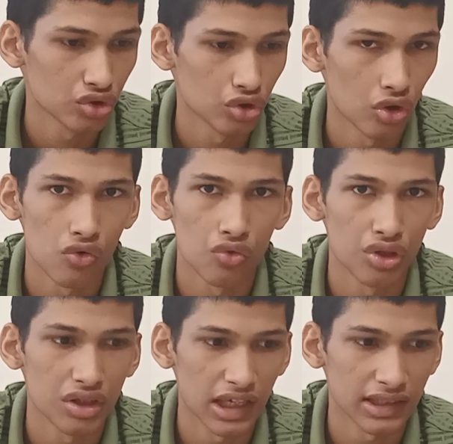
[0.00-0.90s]

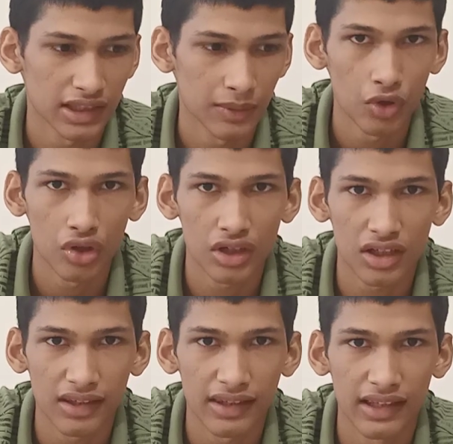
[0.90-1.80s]
So yes, keep your
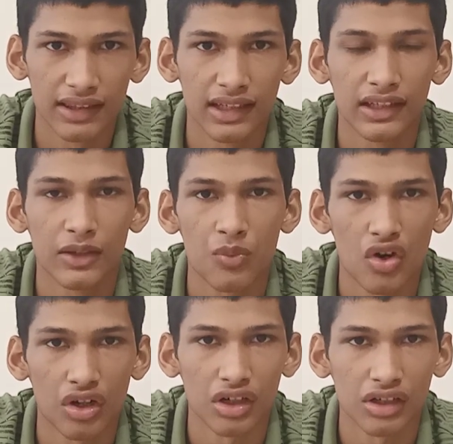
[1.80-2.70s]
turtle healthy, keep
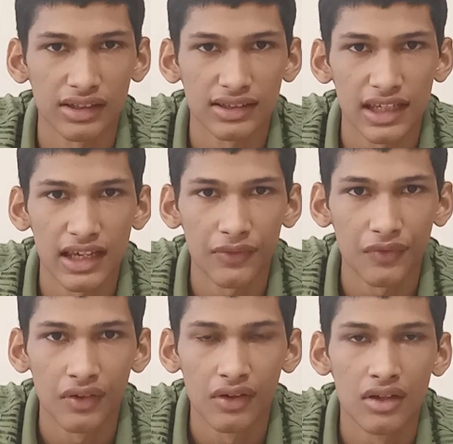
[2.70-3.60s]
your turtle
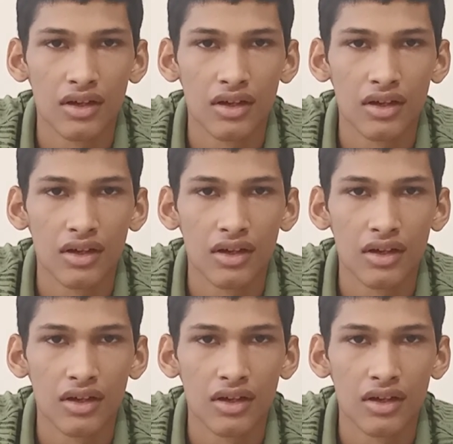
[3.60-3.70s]
safe,